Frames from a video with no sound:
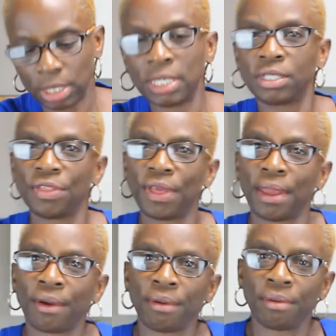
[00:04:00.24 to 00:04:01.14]
into
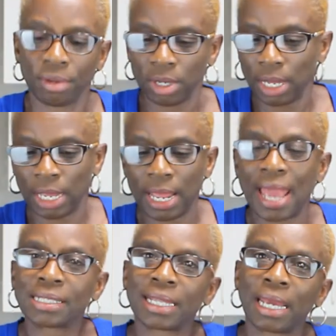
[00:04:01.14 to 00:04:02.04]
there. And it
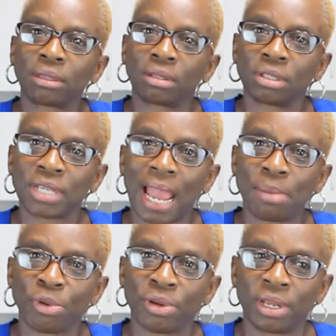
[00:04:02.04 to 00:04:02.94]
has like the
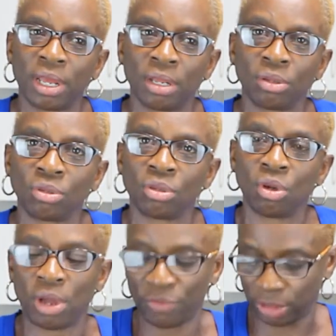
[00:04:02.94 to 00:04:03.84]
timer and
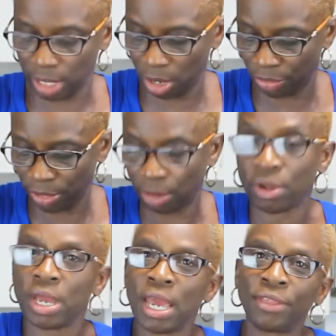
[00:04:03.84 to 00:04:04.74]
everything on
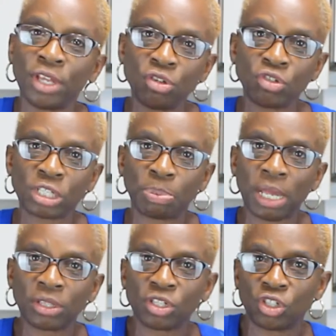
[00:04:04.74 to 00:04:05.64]
there. And then you just
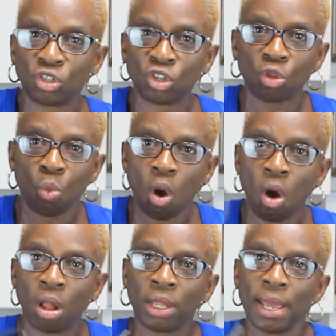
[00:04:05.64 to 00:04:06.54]
plug this into the
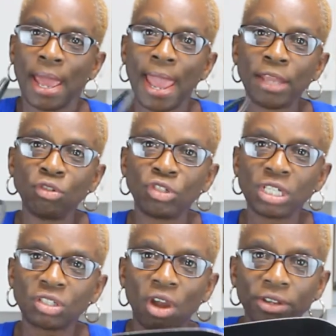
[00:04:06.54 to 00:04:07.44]
wall and you
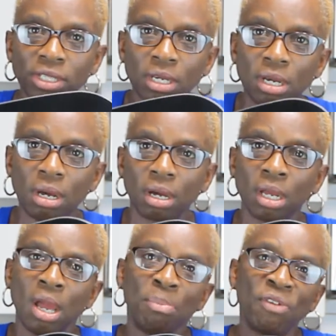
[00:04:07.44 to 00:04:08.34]
just start to cook.
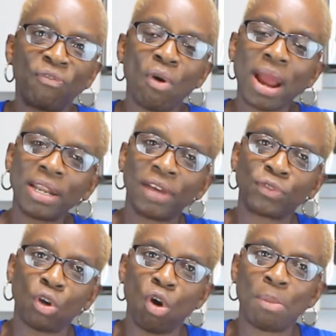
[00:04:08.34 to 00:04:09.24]
Before I
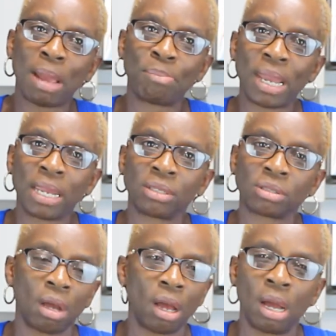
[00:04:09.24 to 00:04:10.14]
left home, I made
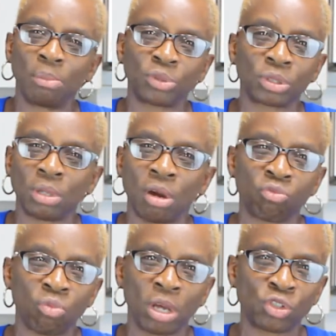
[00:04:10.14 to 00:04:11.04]

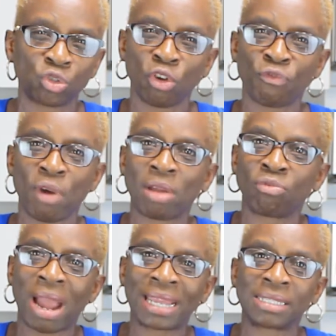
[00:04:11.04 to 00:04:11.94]
a
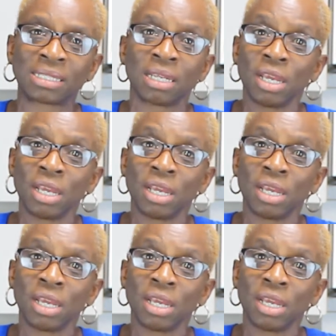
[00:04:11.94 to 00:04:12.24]
stir-fried rice,